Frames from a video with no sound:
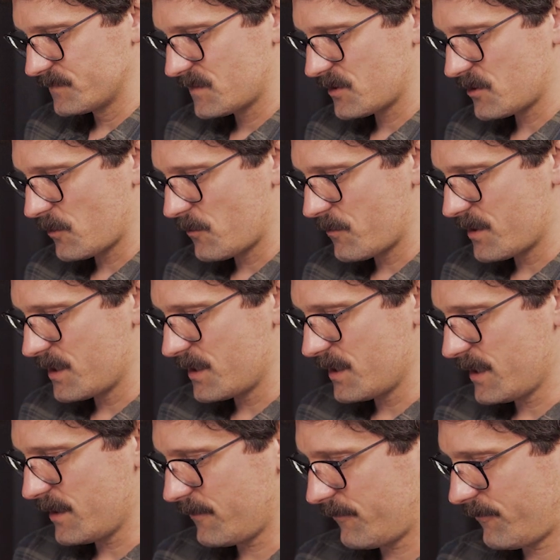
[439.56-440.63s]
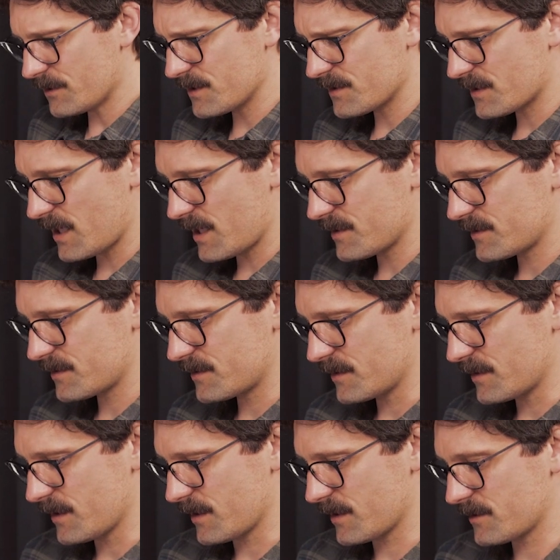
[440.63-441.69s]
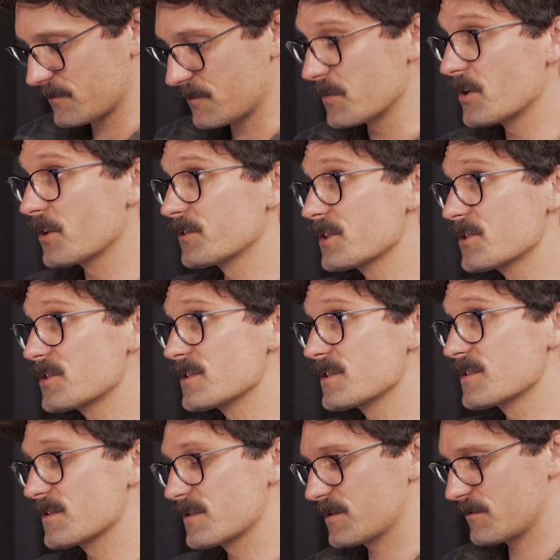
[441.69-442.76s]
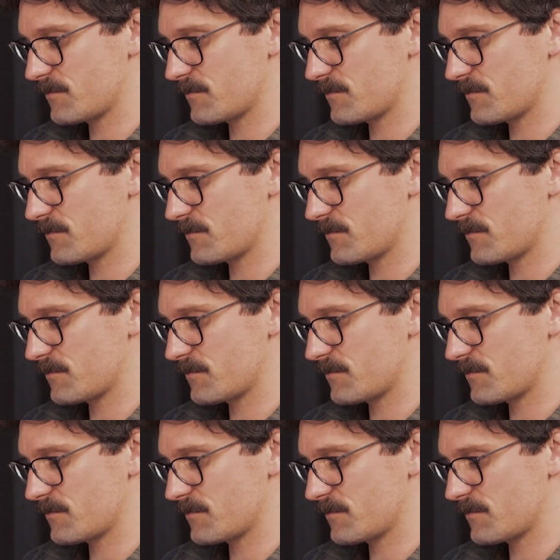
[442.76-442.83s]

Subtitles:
So we have discussed extreme conditions.